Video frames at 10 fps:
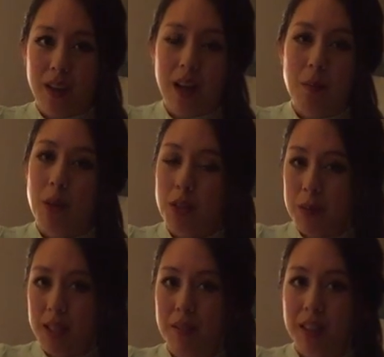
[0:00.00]
and more
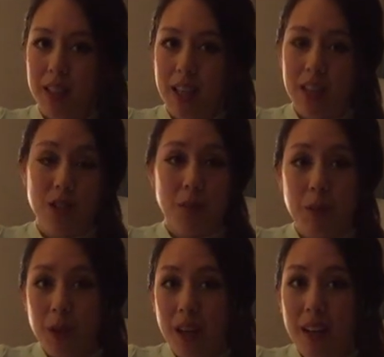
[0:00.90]
specifically in
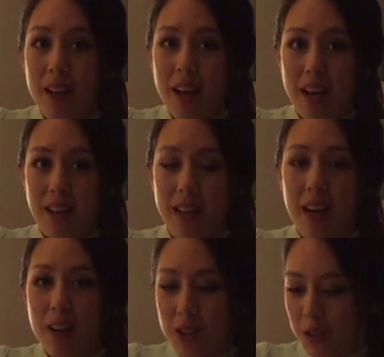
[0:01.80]
Shibuya and
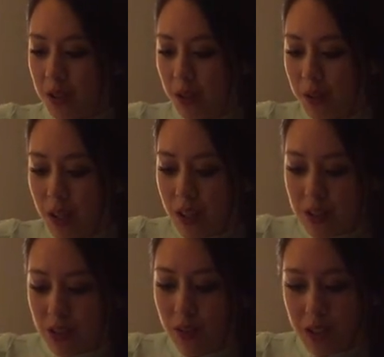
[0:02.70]
Harajuku.
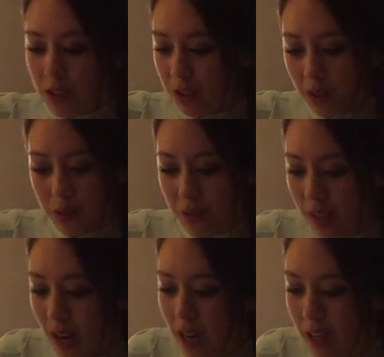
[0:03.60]
So let's just go through
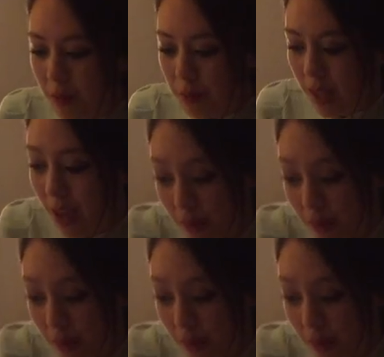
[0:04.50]
the items. I